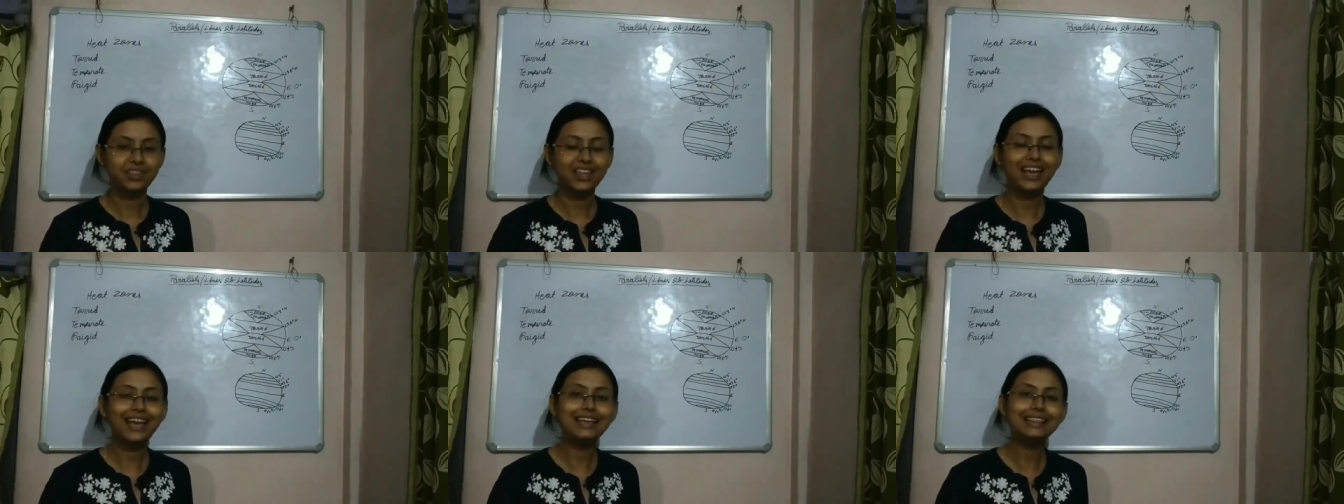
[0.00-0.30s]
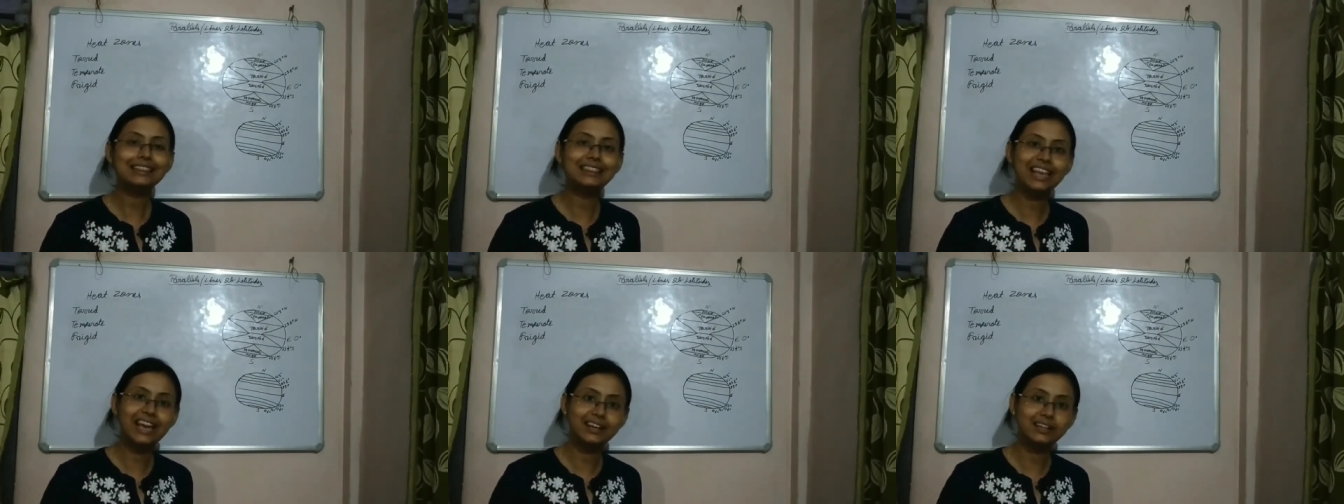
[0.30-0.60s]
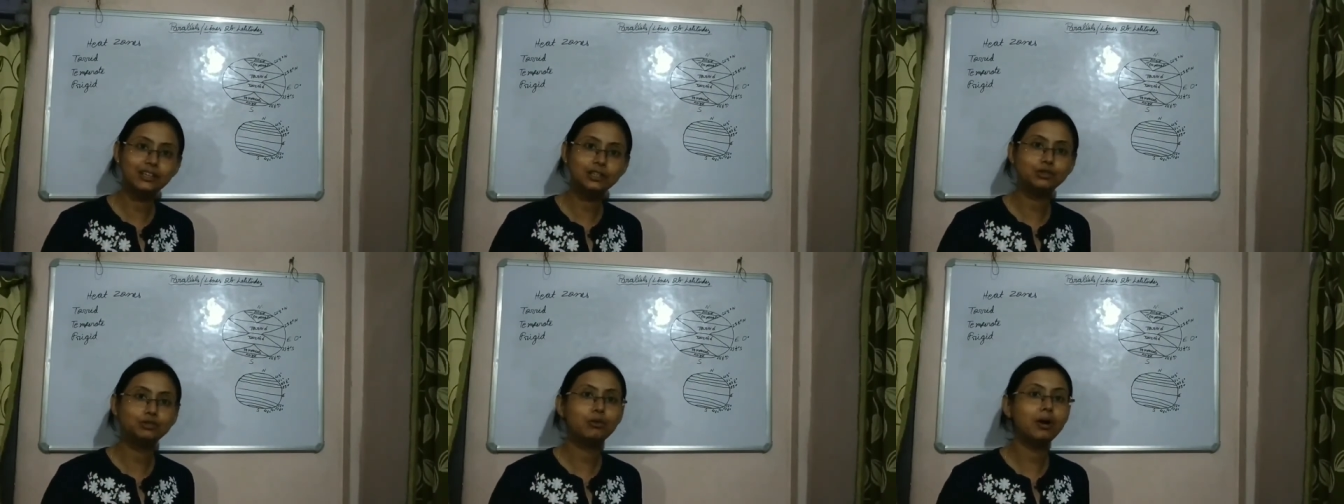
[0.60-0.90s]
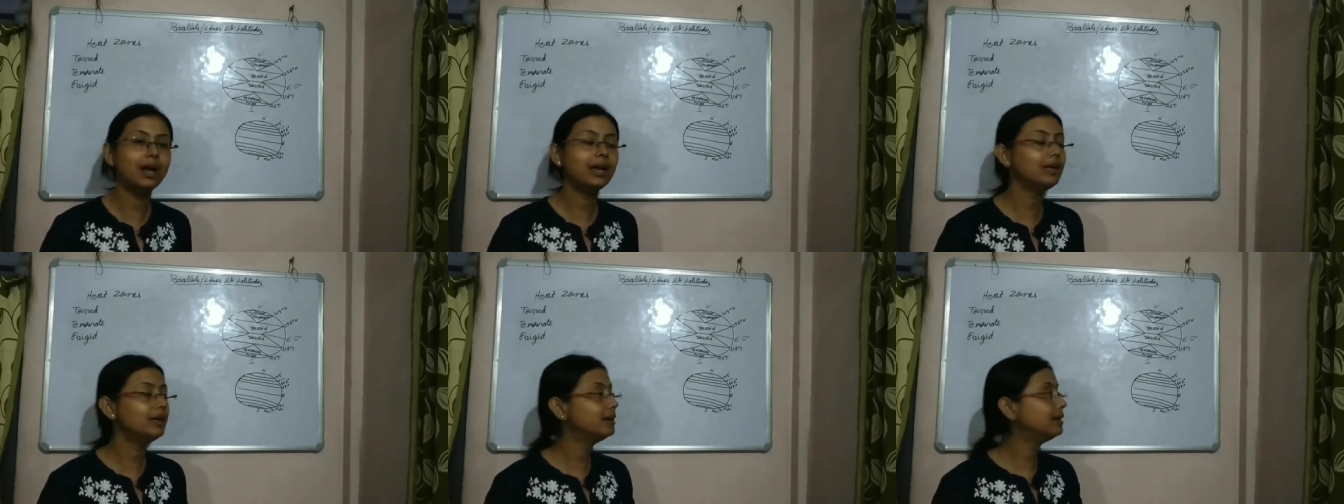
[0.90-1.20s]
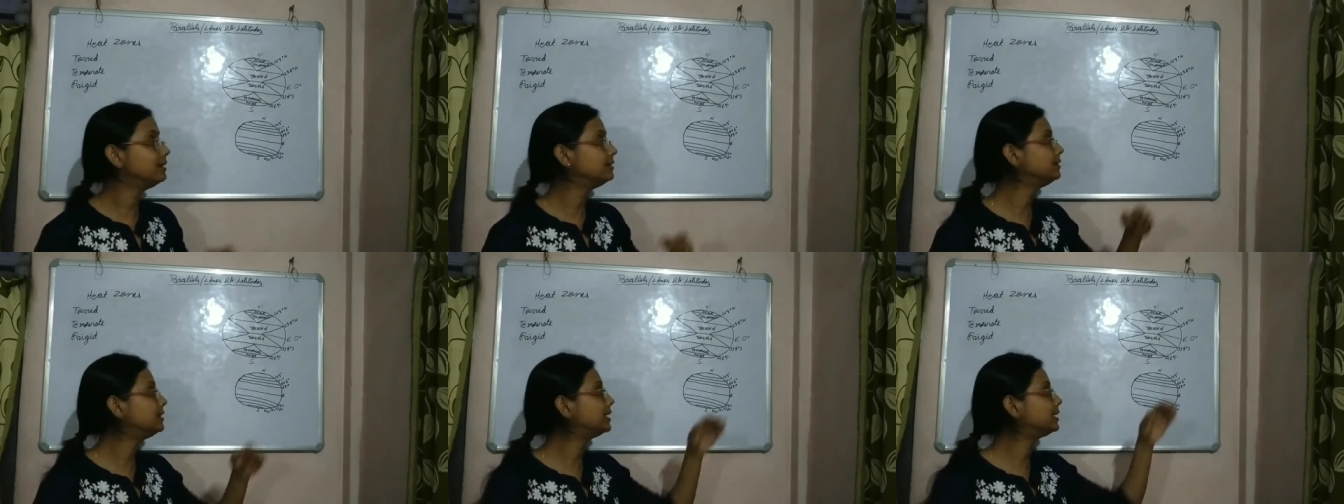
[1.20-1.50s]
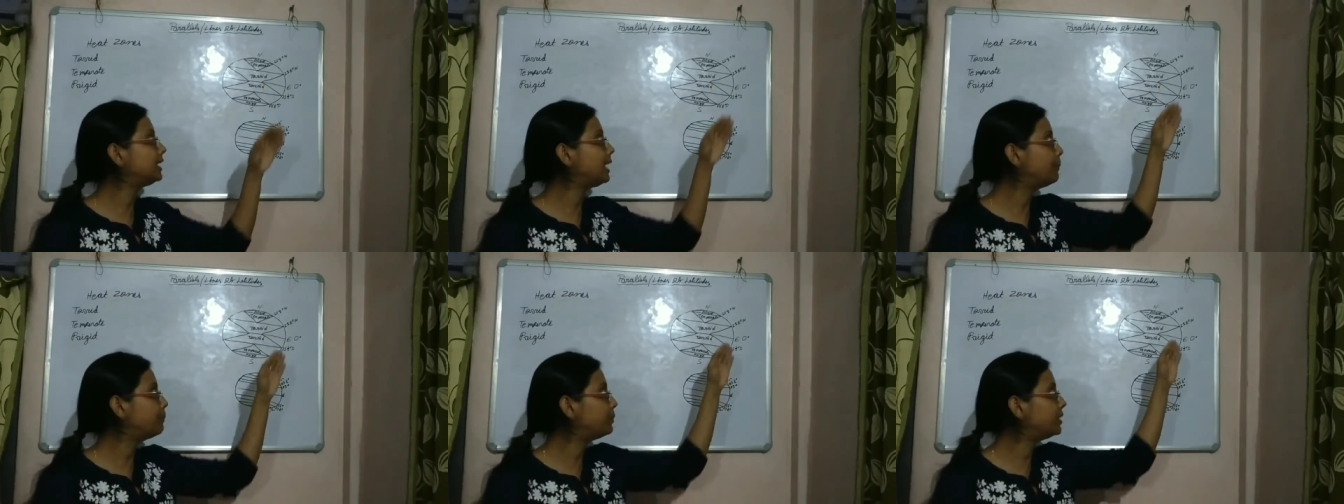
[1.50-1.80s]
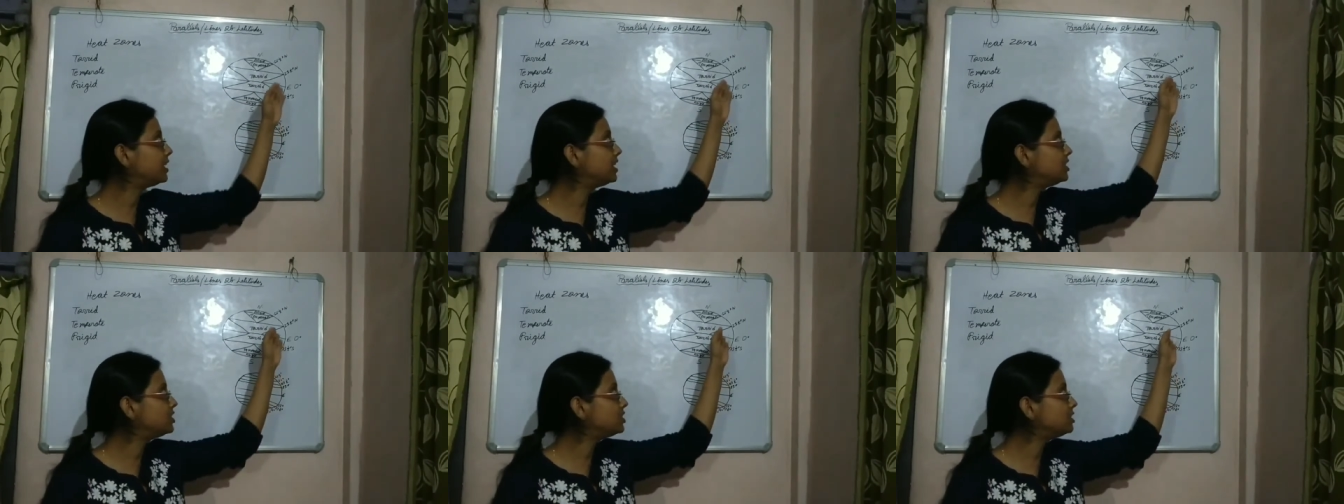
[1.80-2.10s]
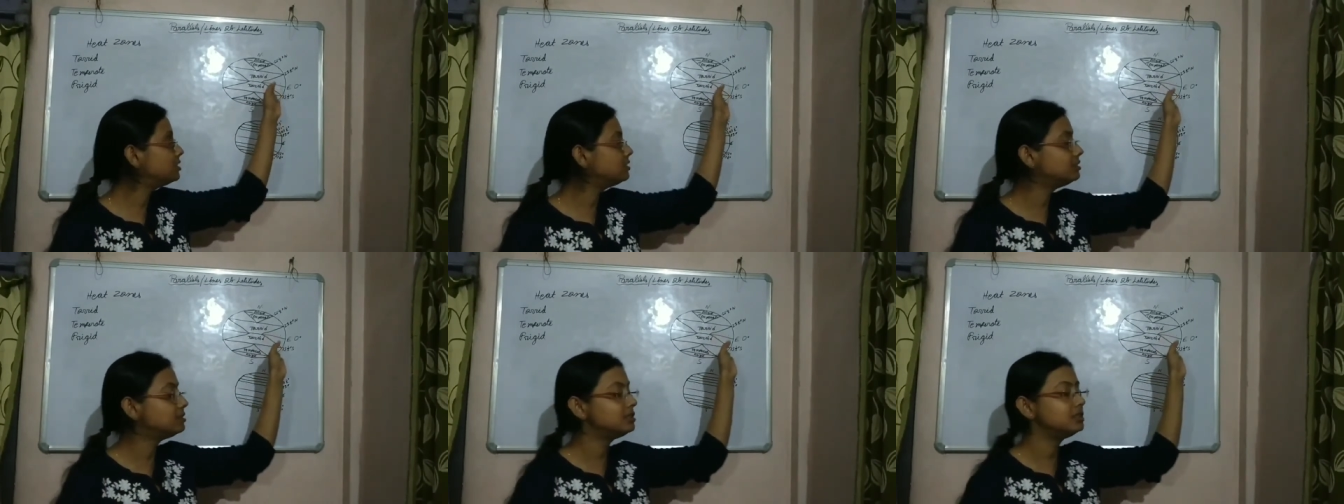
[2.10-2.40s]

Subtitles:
and that is why the temperature in